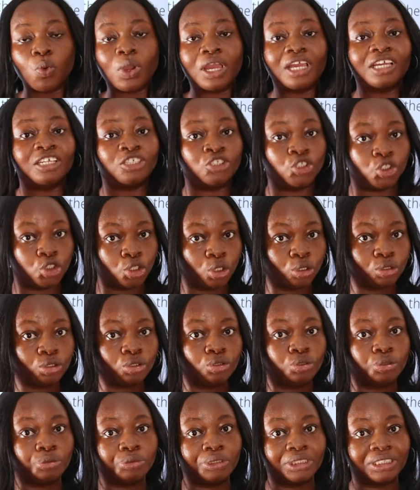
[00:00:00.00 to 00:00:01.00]
were
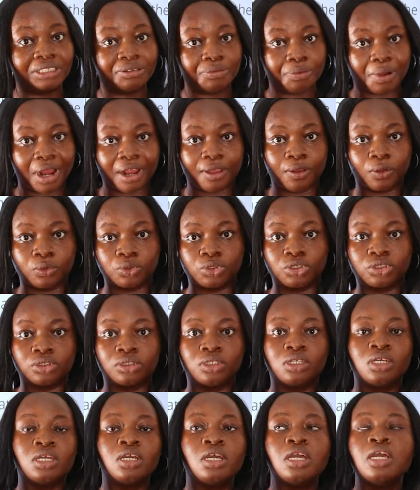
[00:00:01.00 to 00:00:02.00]
injured during the
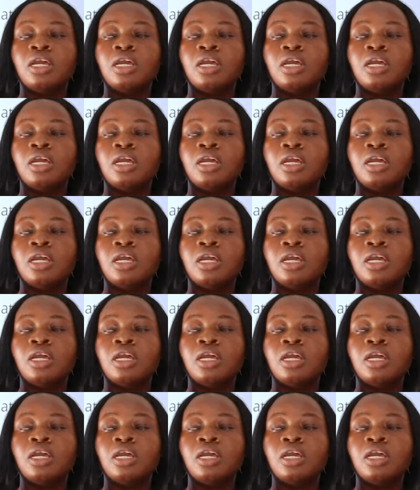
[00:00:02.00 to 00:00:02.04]
riots.